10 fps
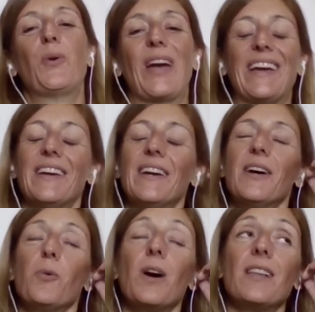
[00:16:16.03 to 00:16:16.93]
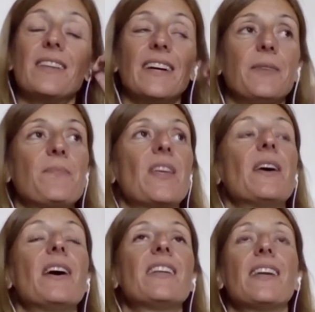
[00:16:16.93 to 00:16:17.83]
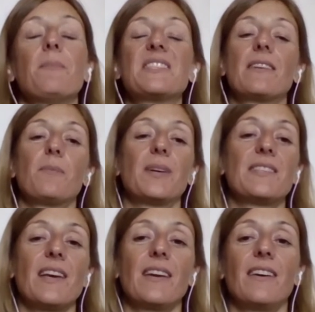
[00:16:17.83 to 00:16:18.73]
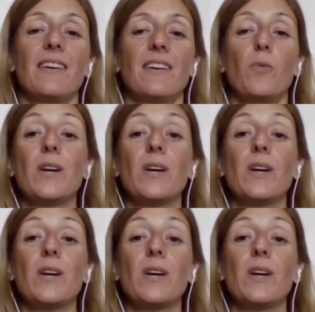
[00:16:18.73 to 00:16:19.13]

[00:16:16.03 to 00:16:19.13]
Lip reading: Okay, well, let me start by saying,